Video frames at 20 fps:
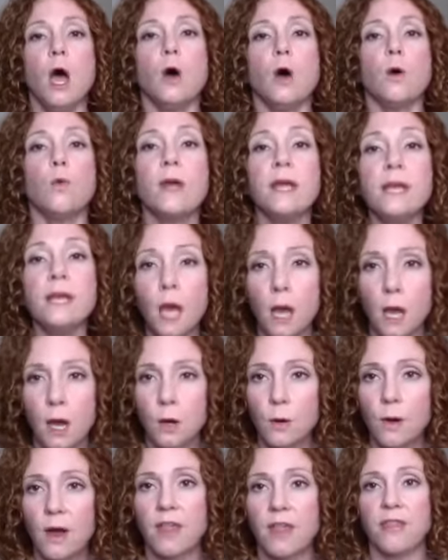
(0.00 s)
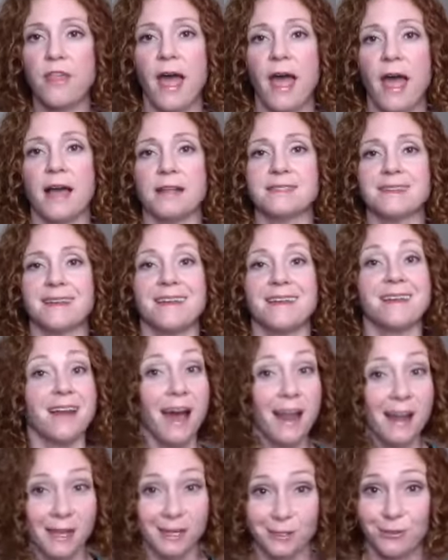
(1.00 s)
We know that
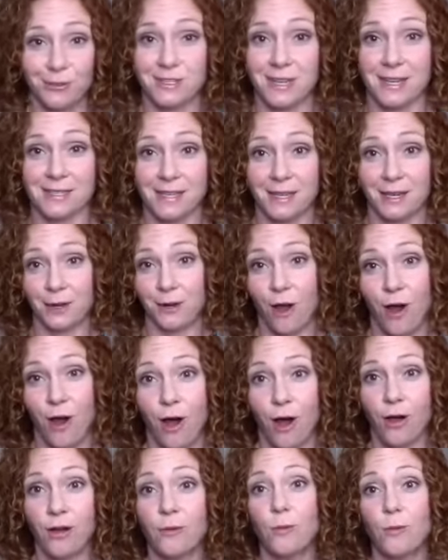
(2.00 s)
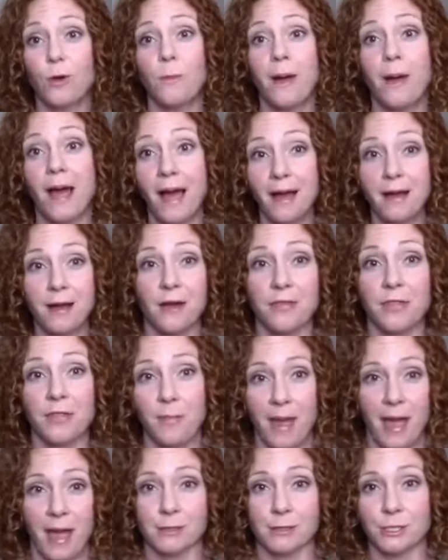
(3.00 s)
not exercising at all will pack on the
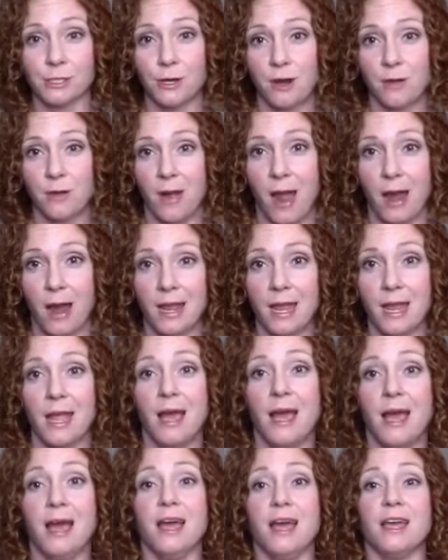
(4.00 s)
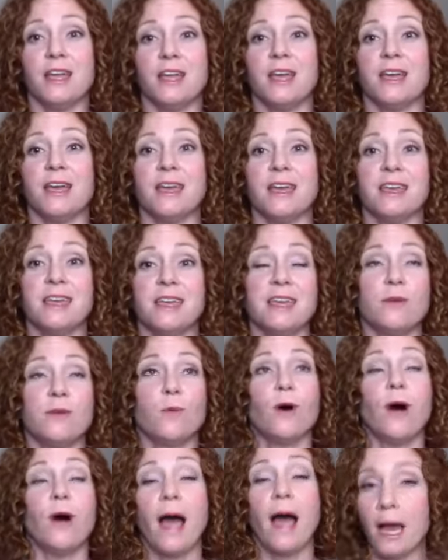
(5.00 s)
pounds to our body. It
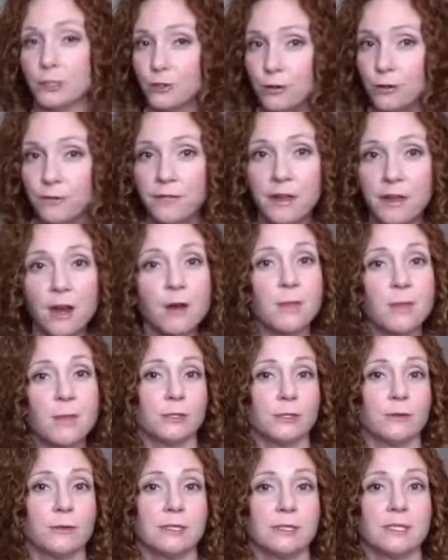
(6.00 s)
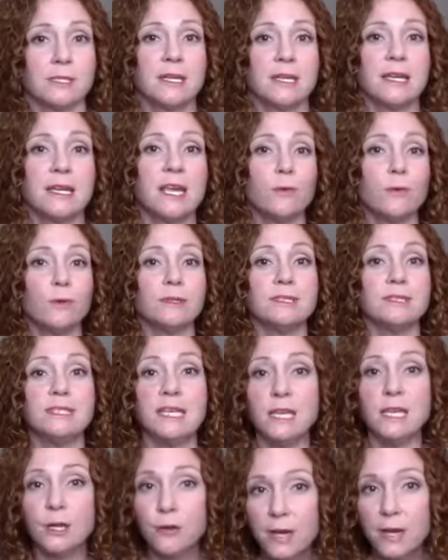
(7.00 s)
will atrophy our muscles. It will
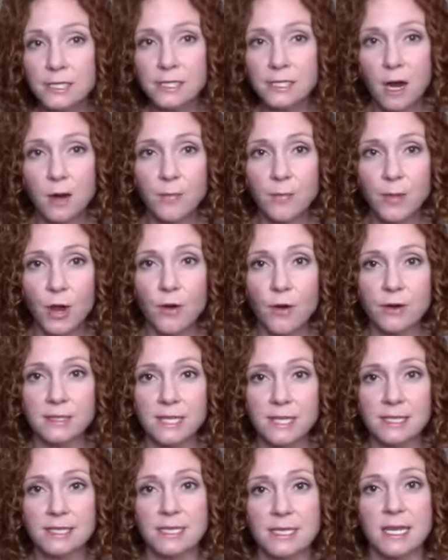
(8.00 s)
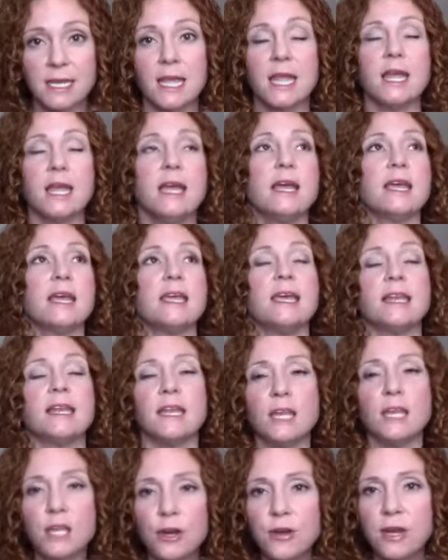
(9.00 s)
decrease our bone density. It
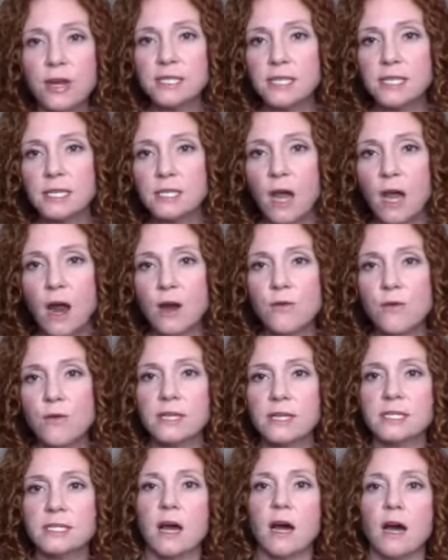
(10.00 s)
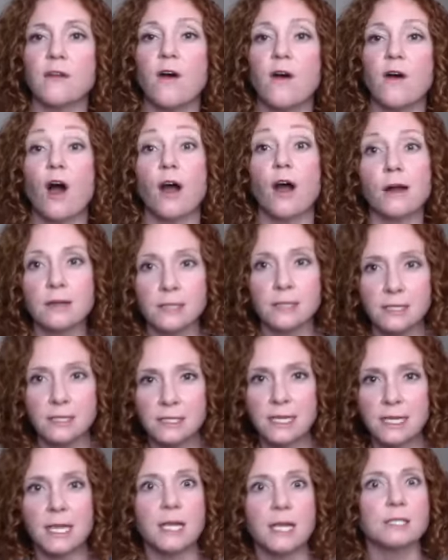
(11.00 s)
increases our risk of heart
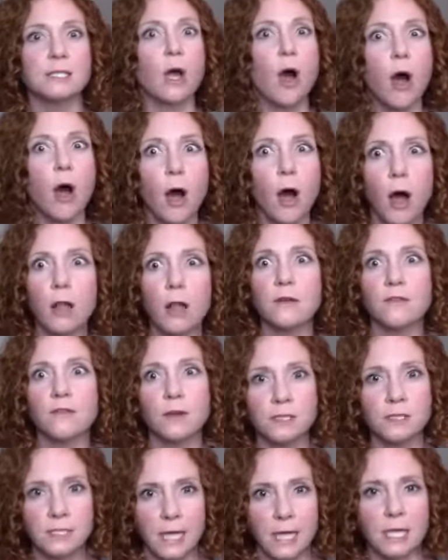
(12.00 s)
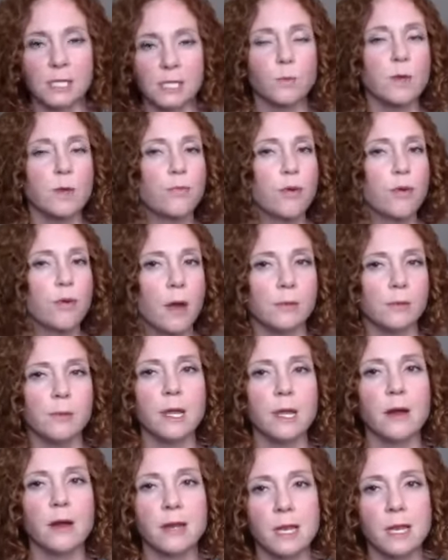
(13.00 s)
disease, all of those things. We
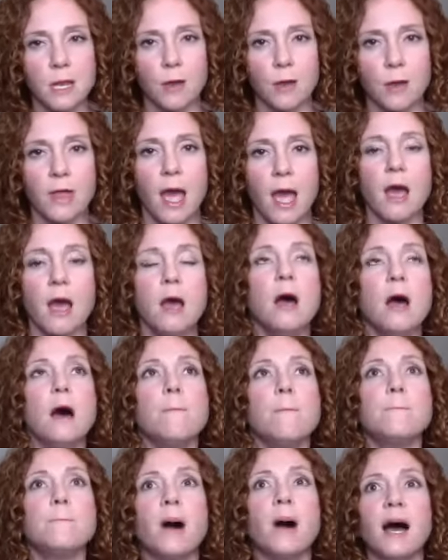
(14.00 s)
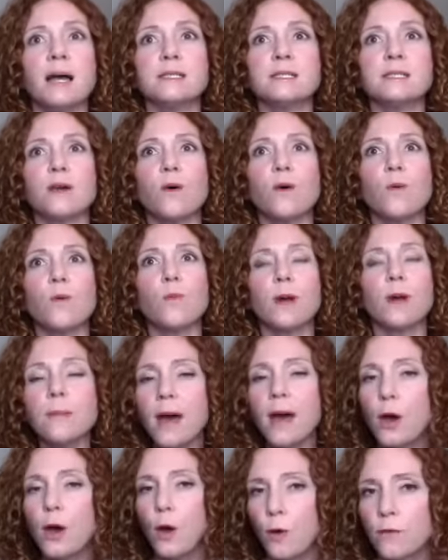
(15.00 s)
probably already know that. But what
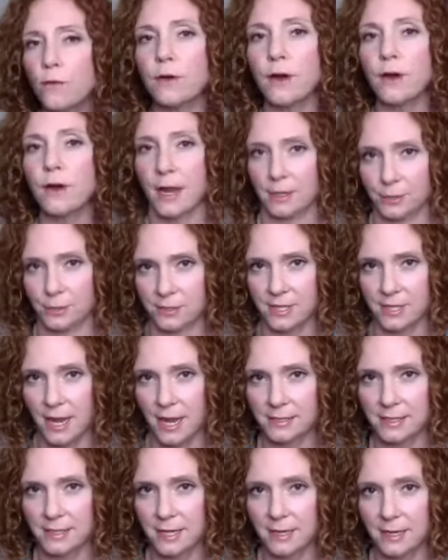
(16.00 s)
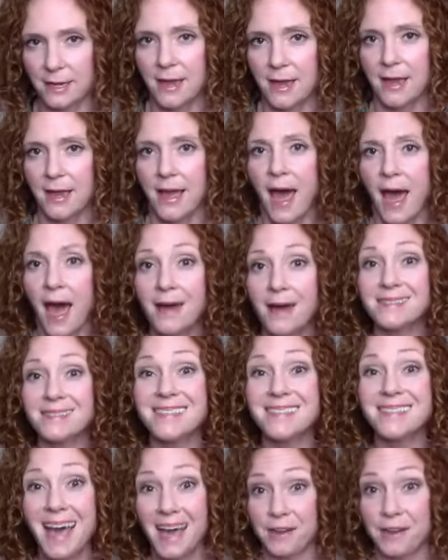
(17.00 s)
about over-exercising? How does
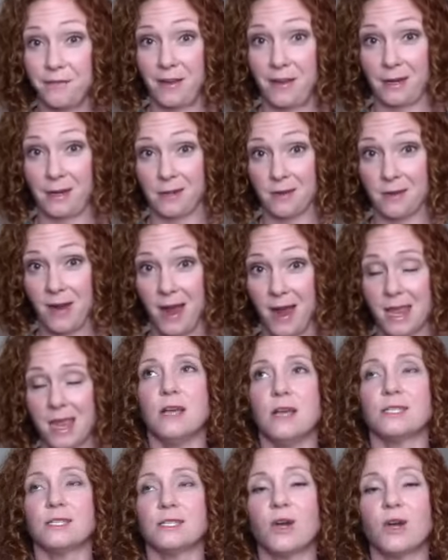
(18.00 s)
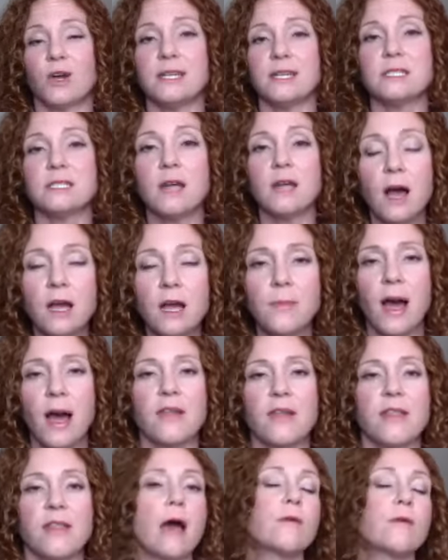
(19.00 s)
that affect our body? So let's
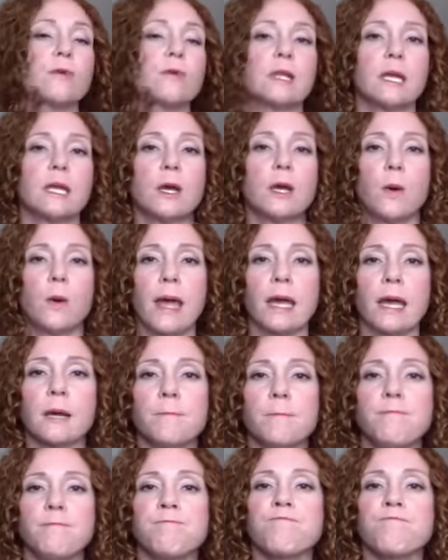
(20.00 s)
talk about that really quick.